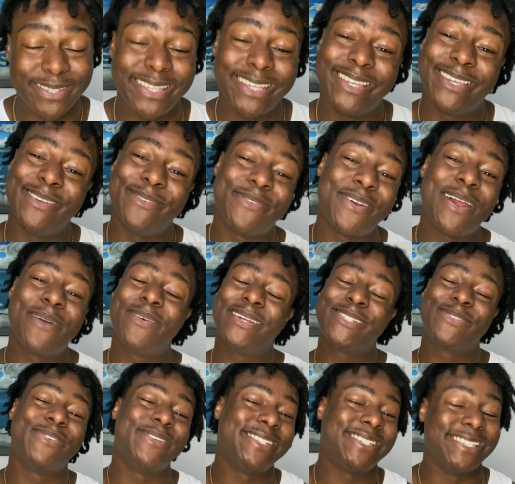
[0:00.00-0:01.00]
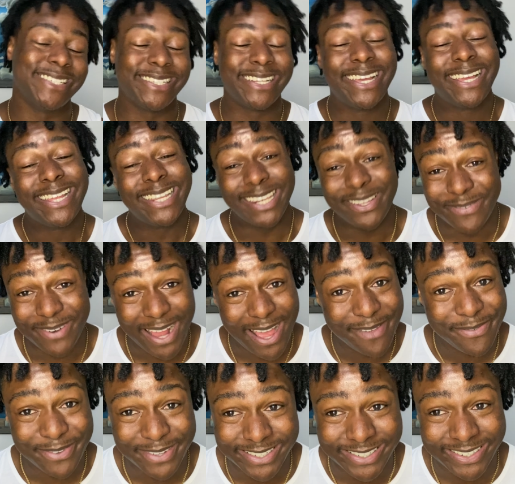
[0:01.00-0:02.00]
Thank you very much for watching. Leave a
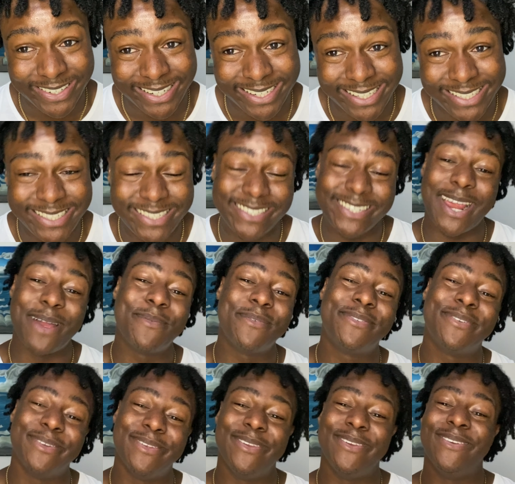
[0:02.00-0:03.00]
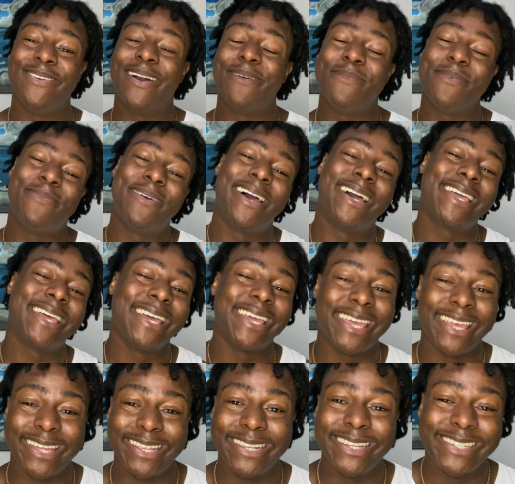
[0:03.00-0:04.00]
like if you enjoyed it. Subscribe if you're new. I'll be back
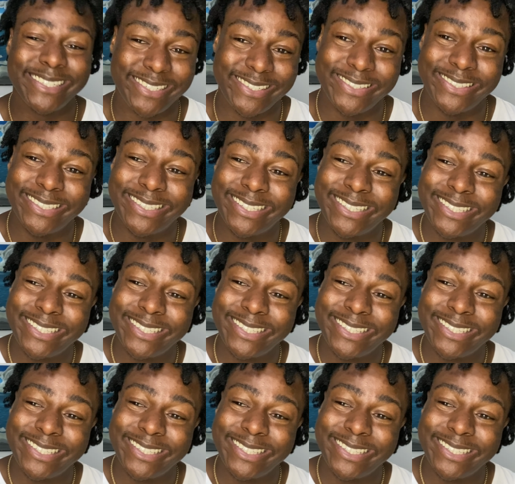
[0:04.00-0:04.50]
again soon.